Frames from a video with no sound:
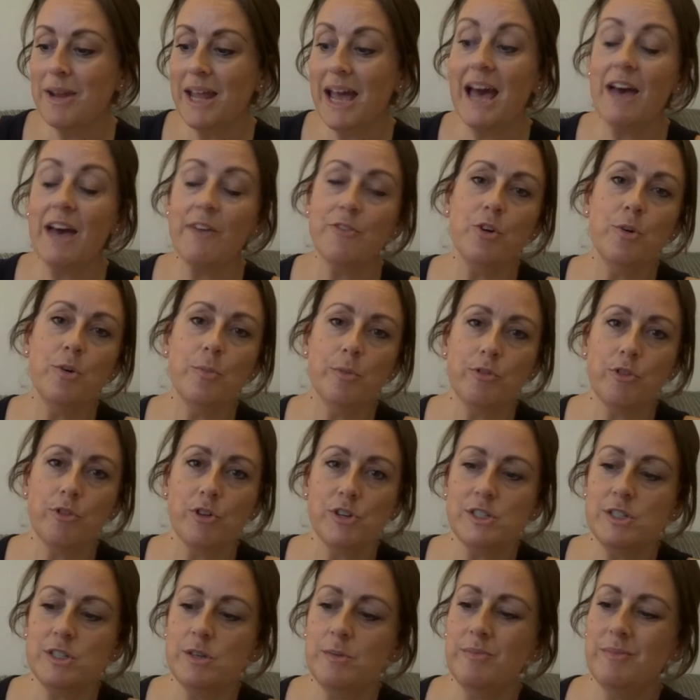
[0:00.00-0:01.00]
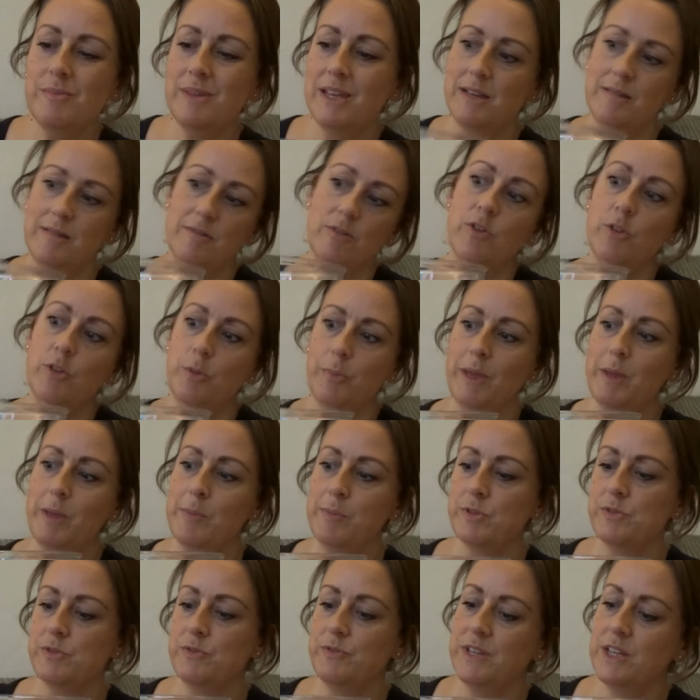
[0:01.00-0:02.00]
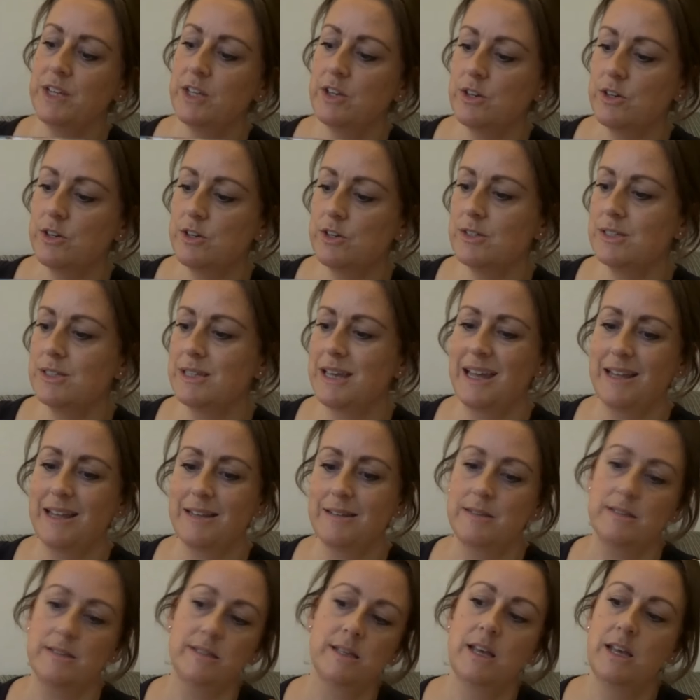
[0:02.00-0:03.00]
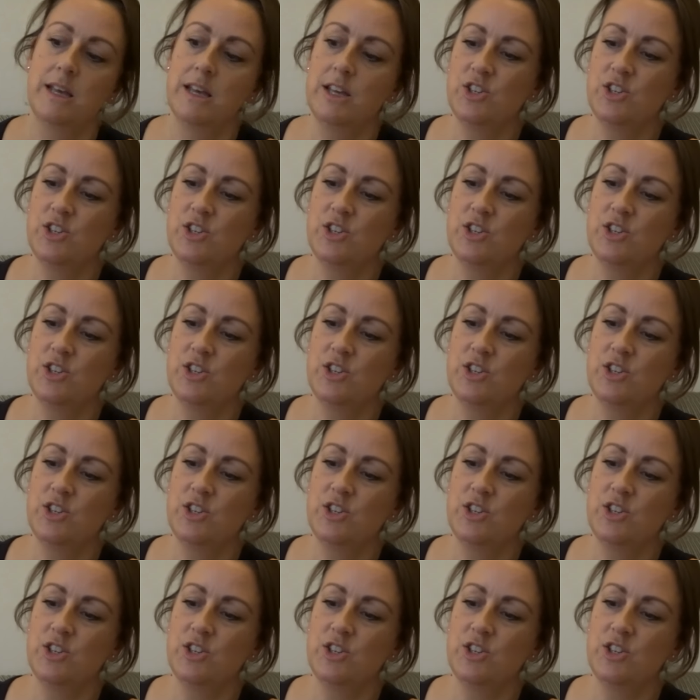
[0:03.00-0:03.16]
I have come across them in other people's videos and